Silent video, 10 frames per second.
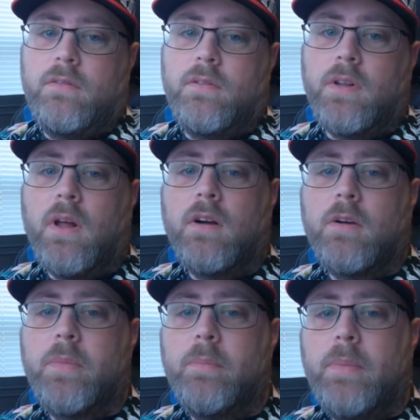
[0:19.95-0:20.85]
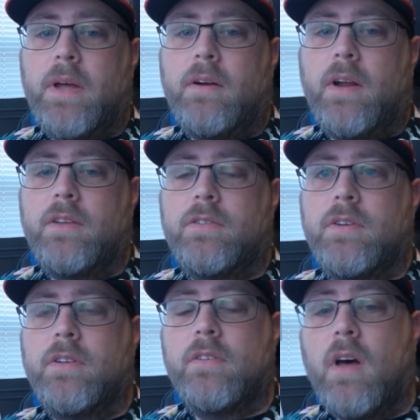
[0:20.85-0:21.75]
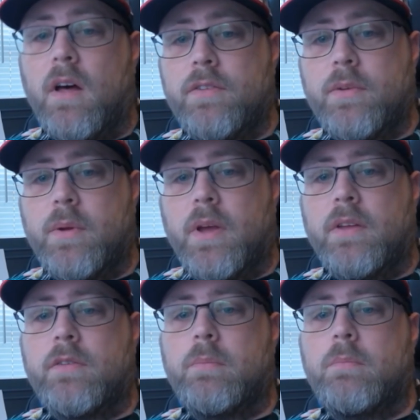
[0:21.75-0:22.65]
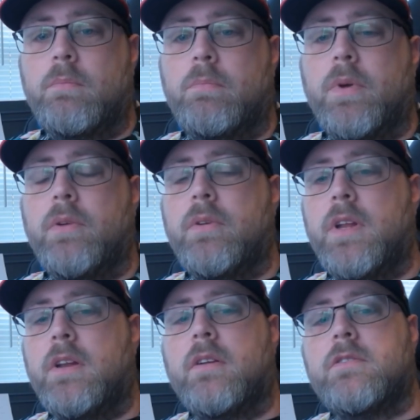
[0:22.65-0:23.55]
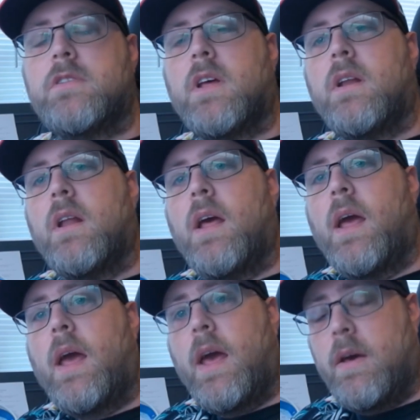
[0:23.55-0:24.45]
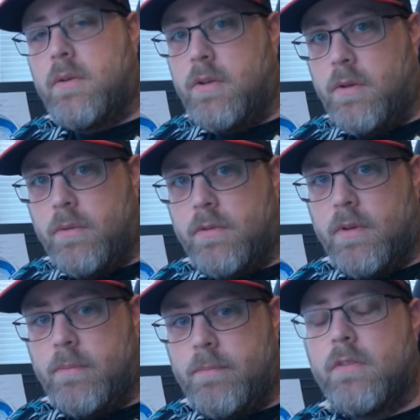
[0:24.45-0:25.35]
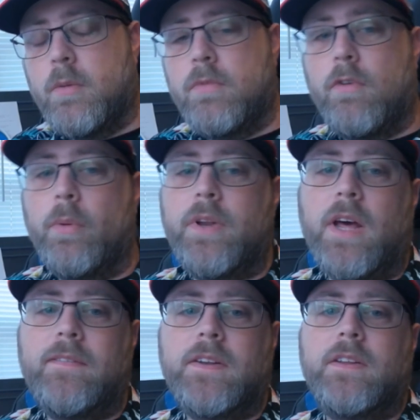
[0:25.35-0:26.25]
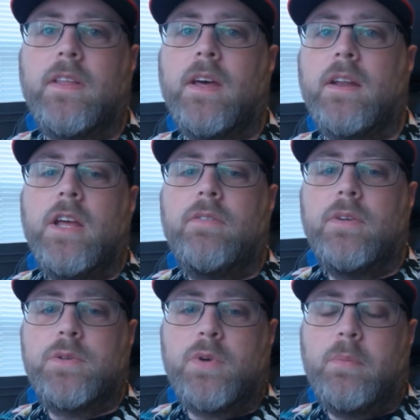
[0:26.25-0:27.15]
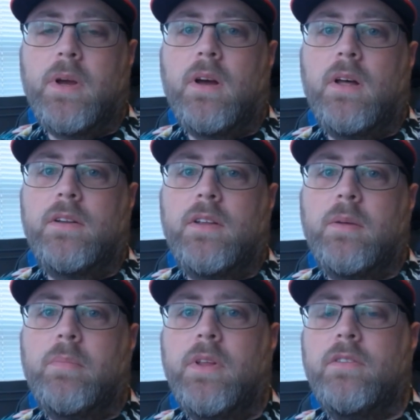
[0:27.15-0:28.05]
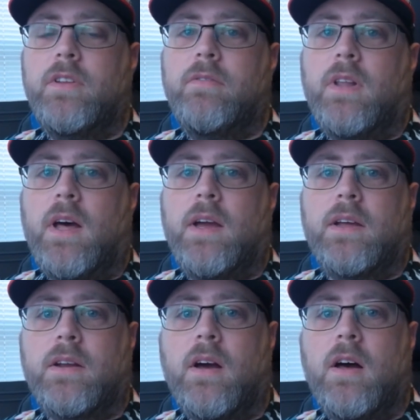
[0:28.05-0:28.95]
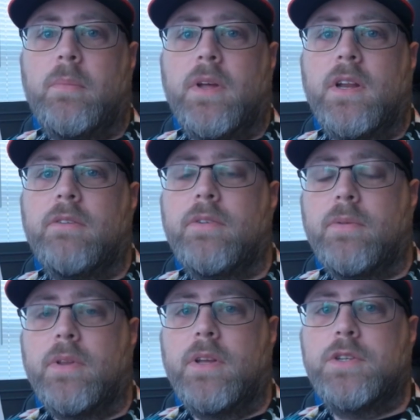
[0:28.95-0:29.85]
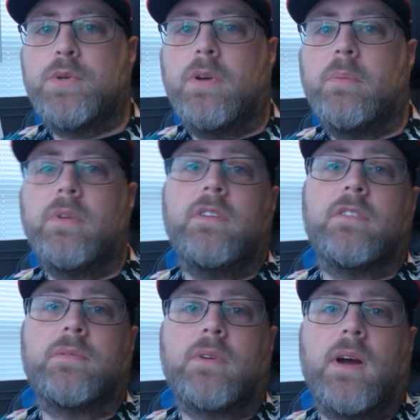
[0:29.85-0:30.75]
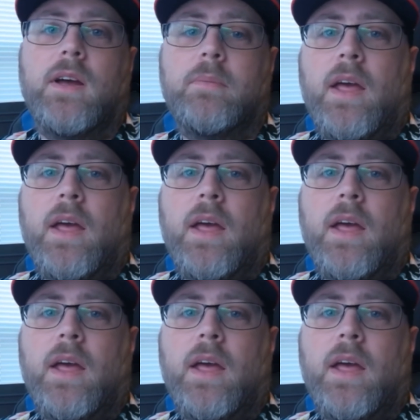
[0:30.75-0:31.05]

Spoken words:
The longer but better answer is also yes, but you need to understand how to use them. So before we dive into that, if you enjoy my content, please leave a like and a comment, and if you really enjoy it, please subscribe.